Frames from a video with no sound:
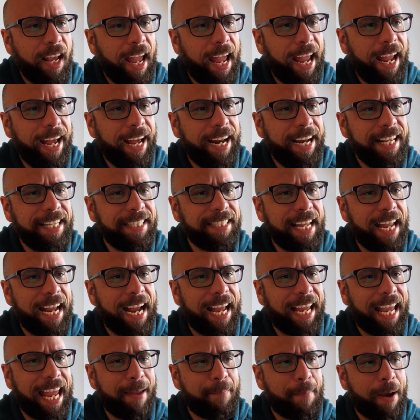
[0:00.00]
And he's saying,
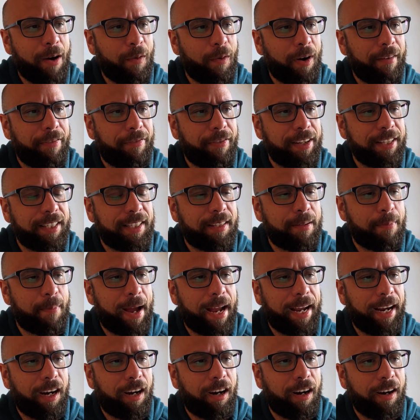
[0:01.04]
I gave my reference to
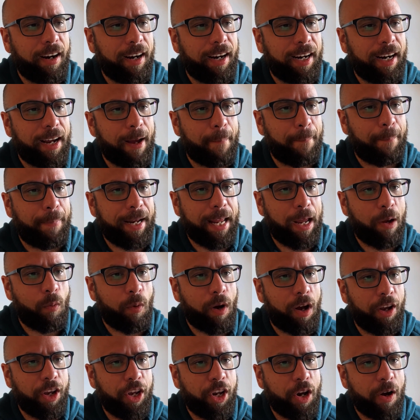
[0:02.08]
my current company, and
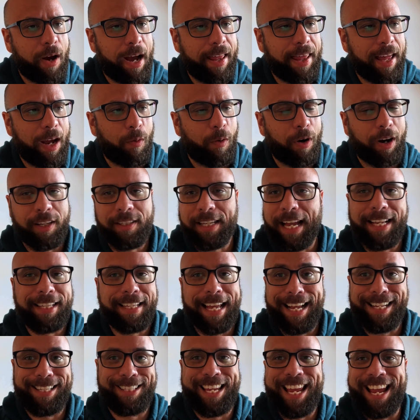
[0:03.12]
well, you know how that works. I
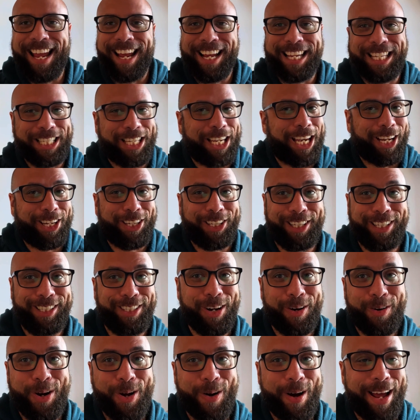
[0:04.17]
actually
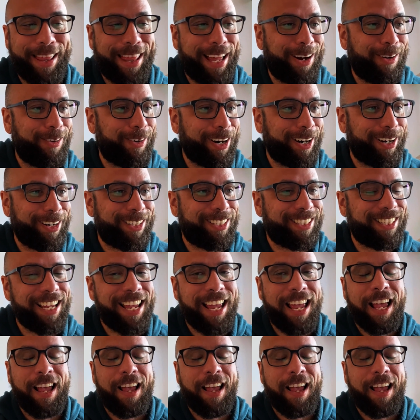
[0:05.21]
don't know how that works.